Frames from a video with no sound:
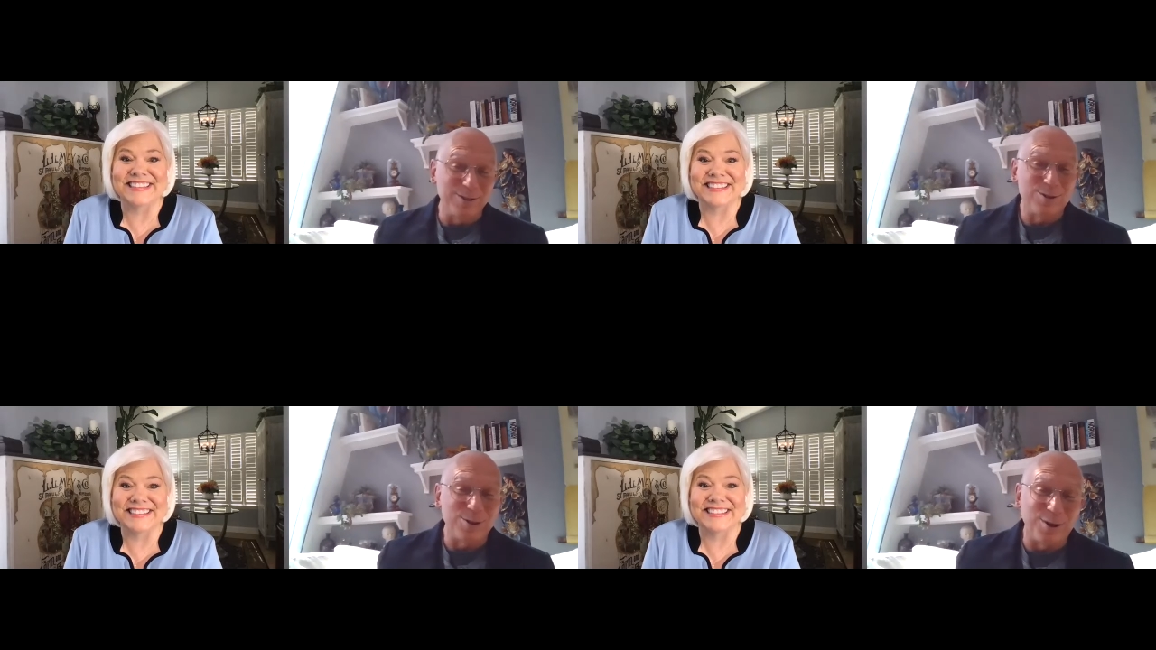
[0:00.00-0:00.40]

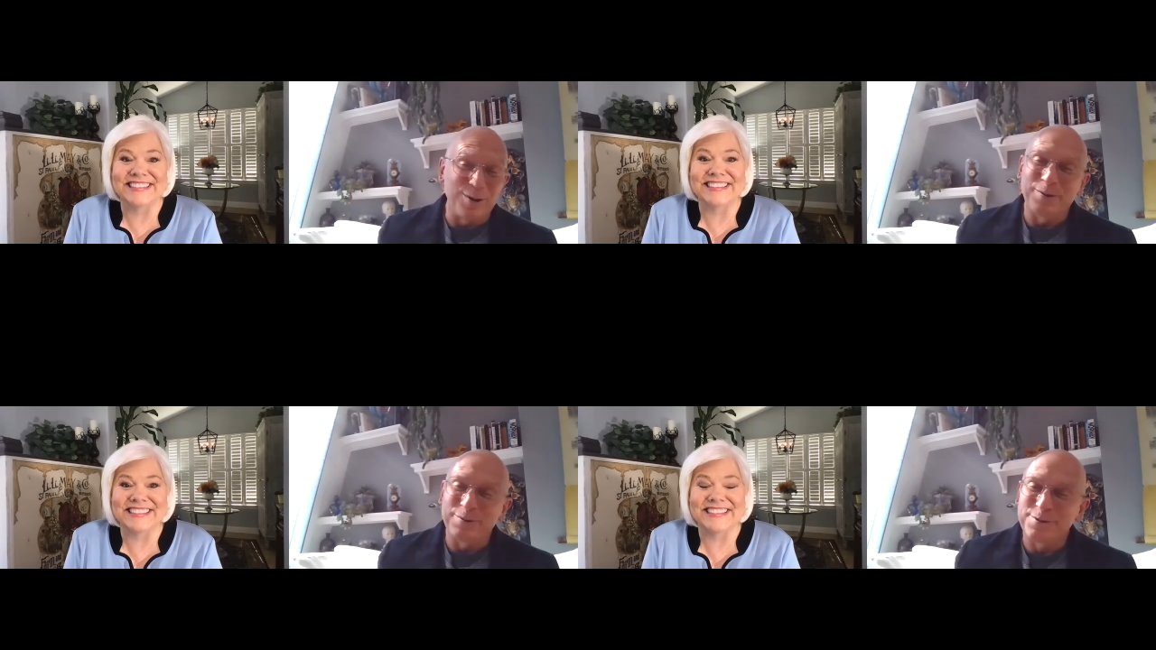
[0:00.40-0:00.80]

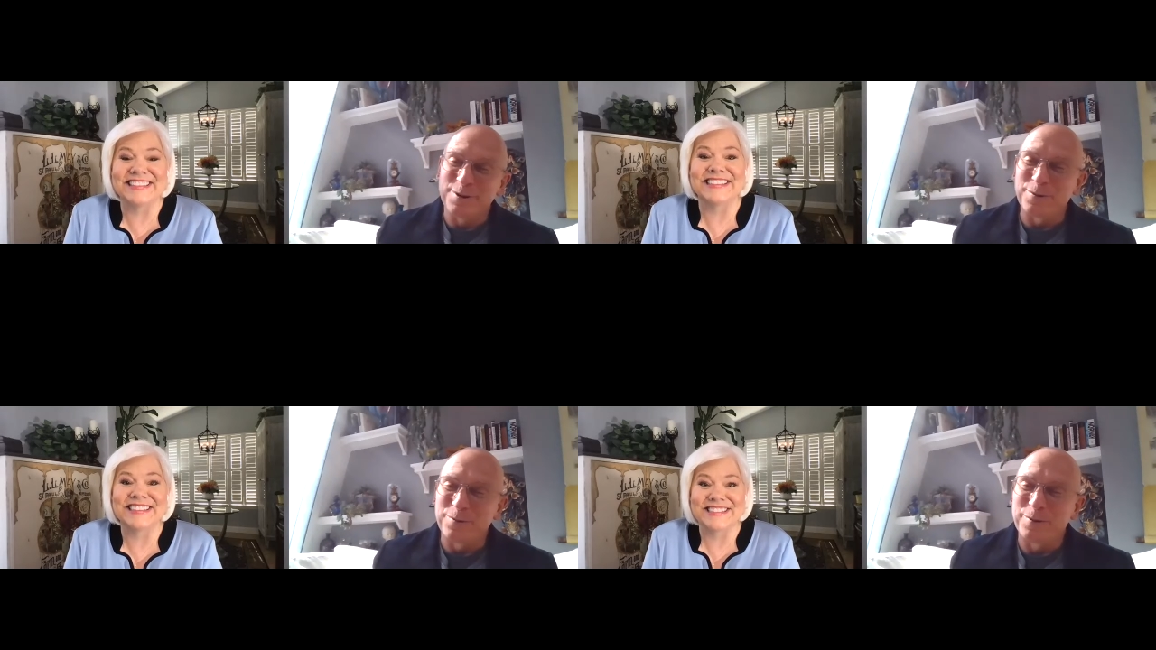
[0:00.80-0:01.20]
Speaker 1: So
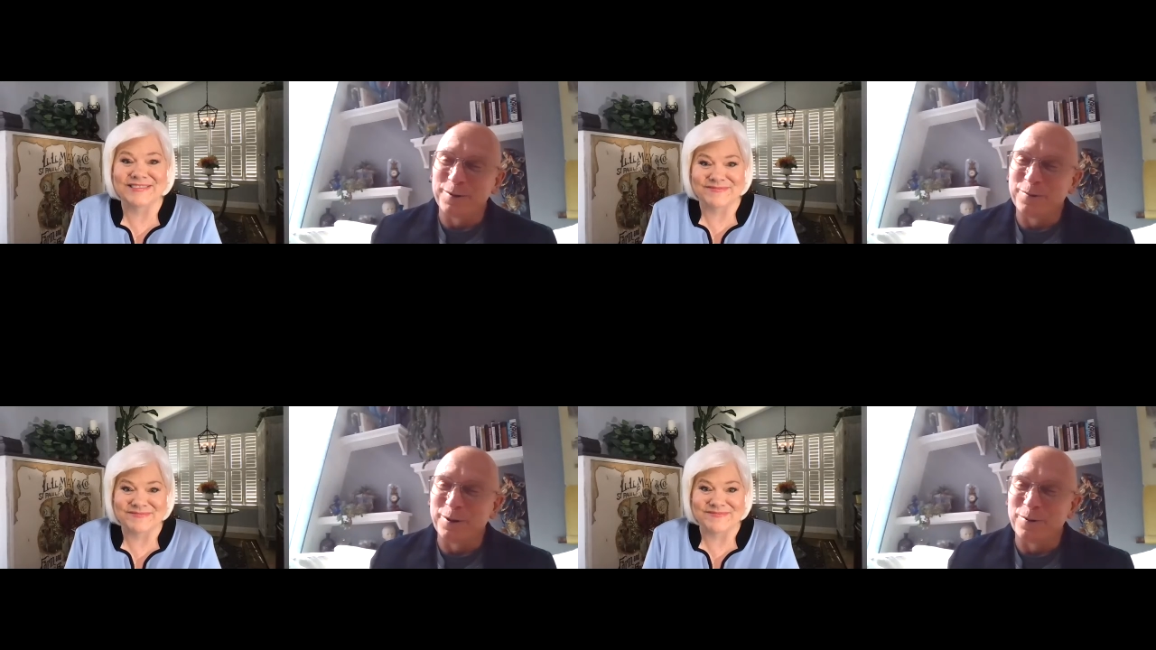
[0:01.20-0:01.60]
so
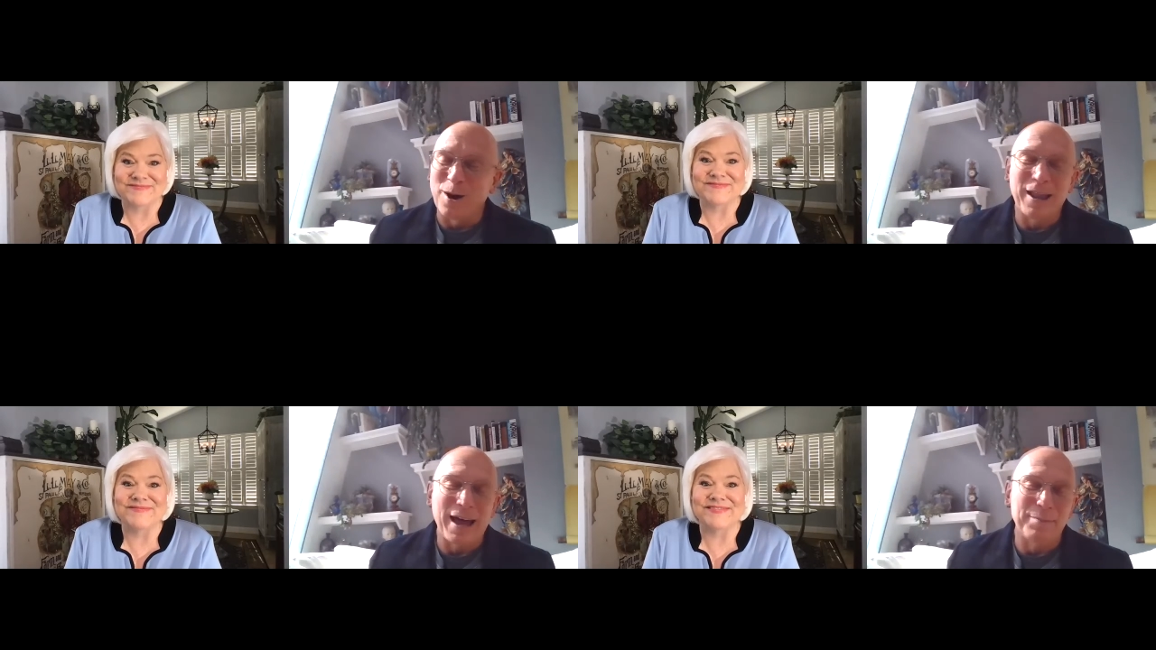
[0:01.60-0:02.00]
we're we're
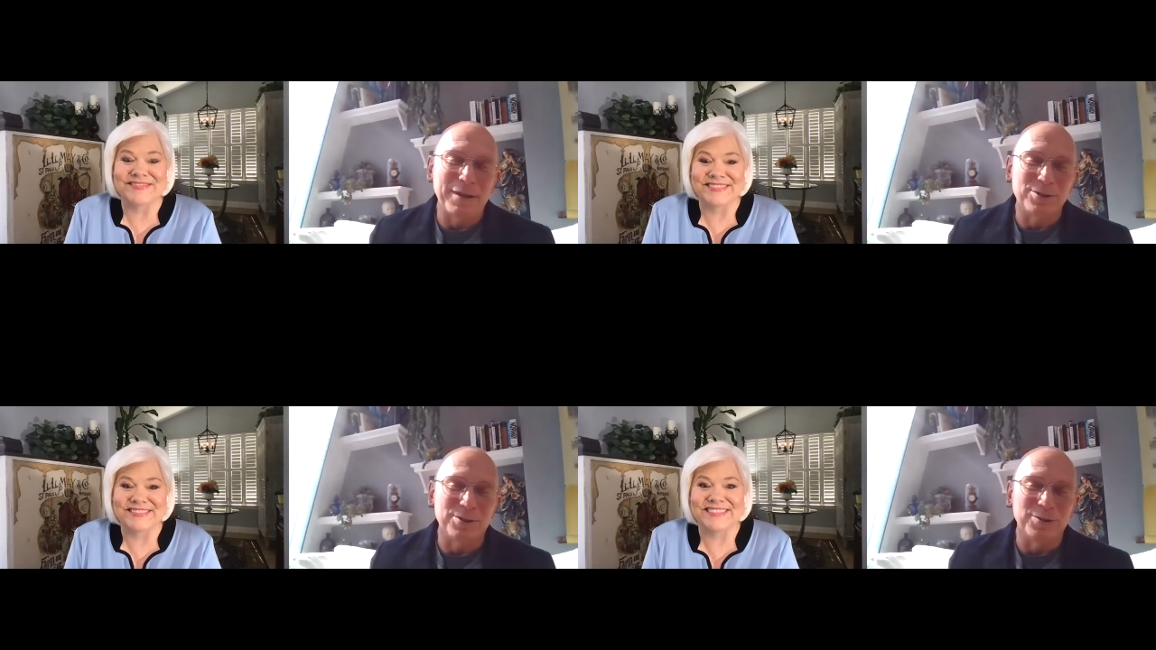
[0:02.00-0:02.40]
all happy
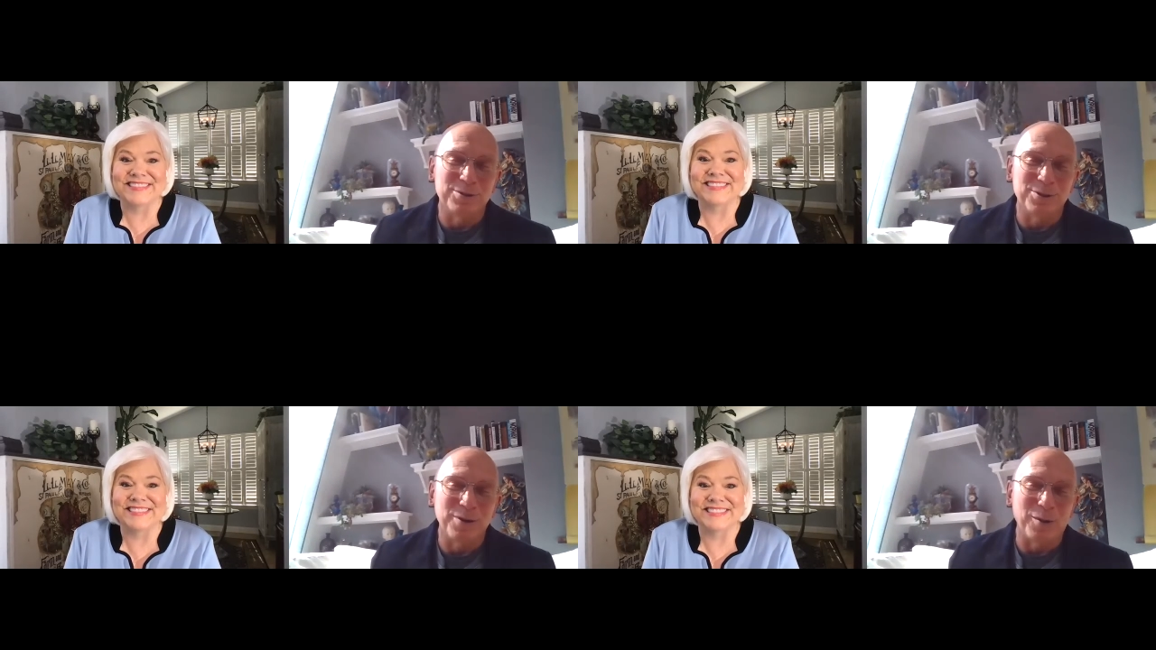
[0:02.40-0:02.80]
to
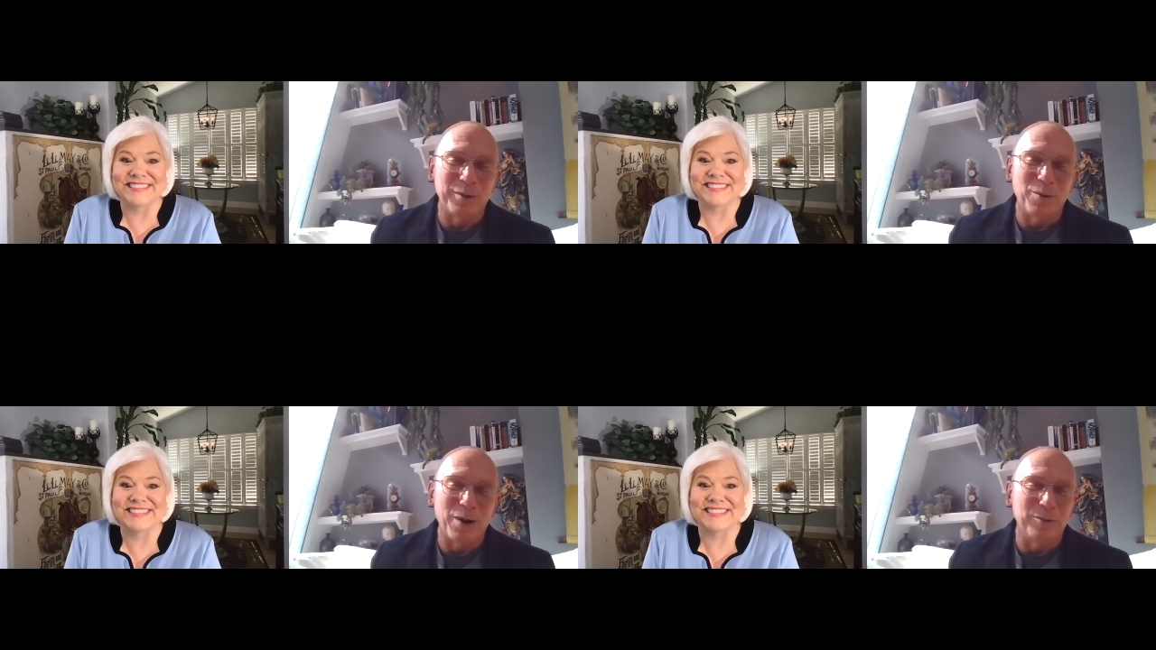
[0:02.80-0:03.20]
to help
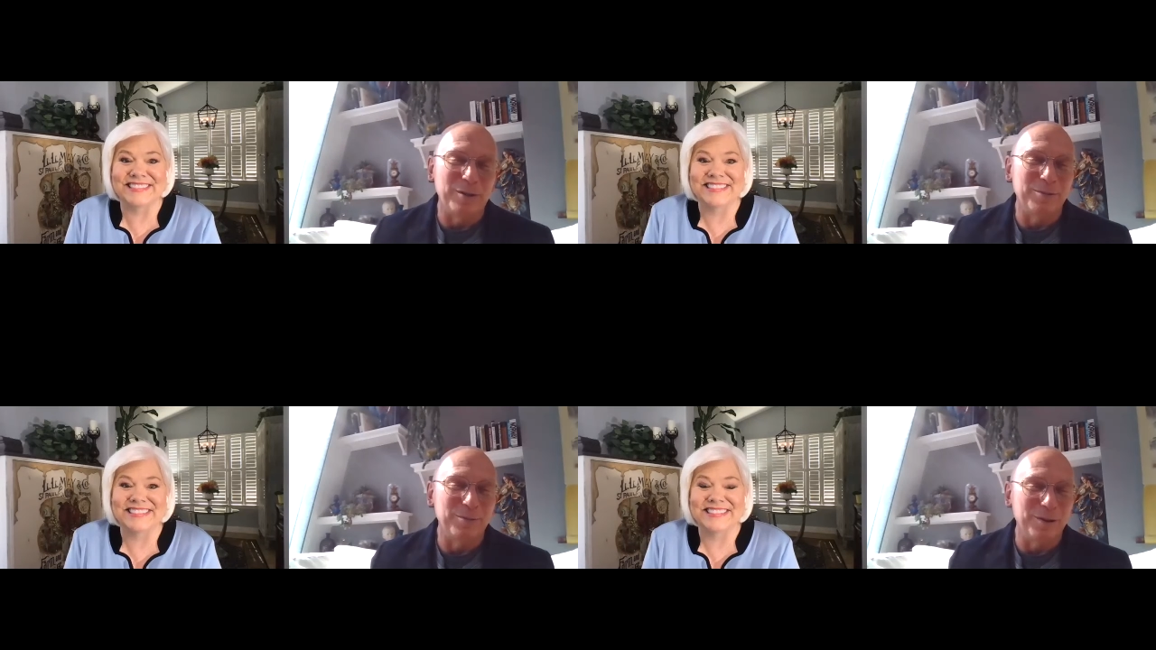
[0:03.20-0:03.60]
you out with
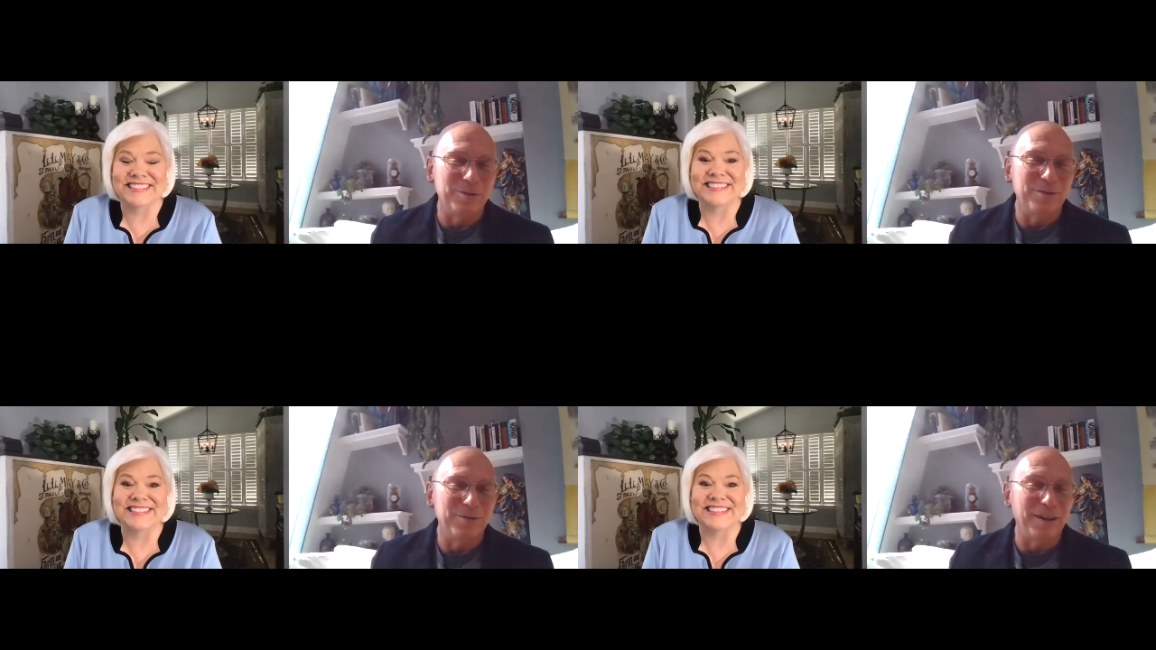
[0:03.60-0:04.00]

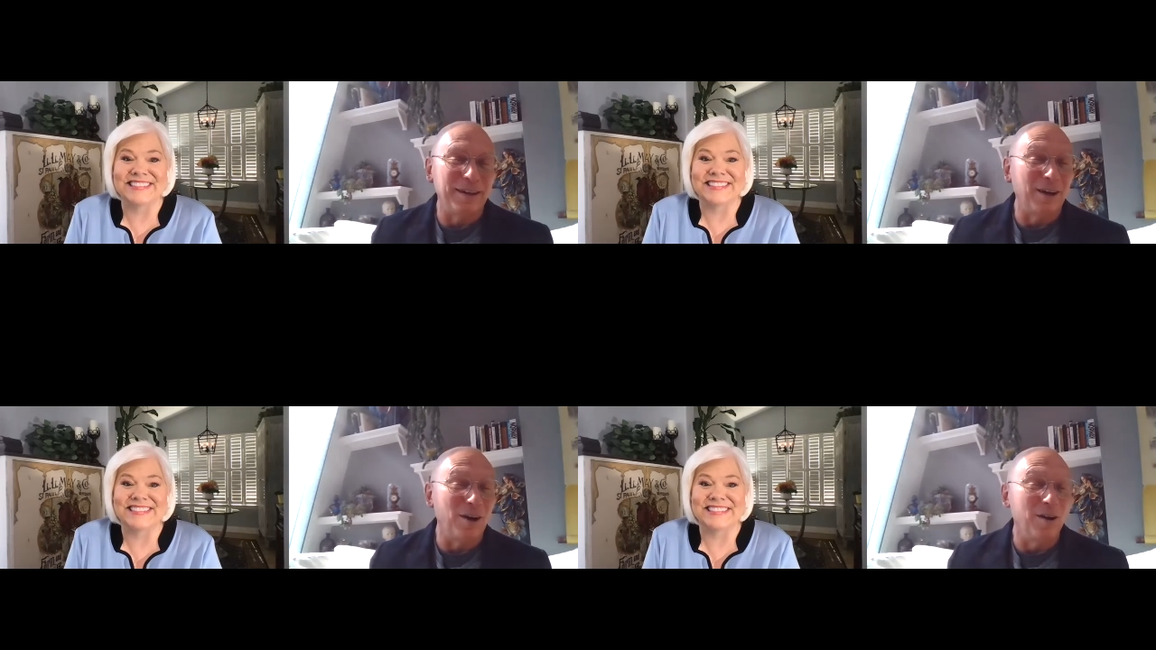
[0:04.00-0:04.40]
with
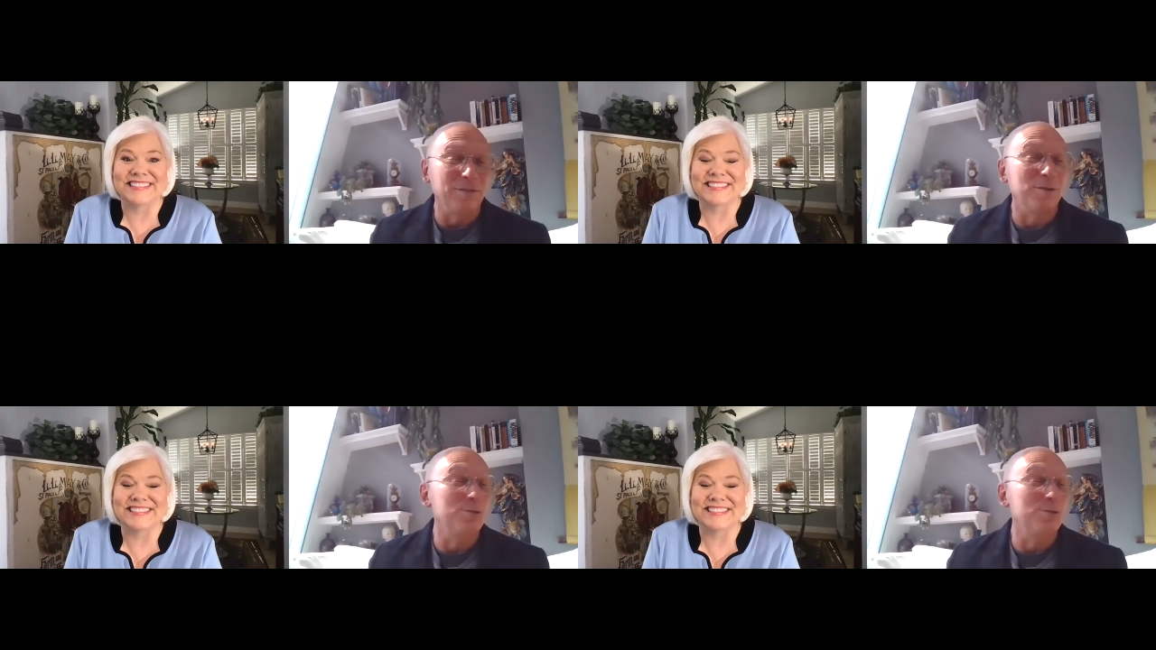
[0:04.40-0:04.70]
fulfilling all of your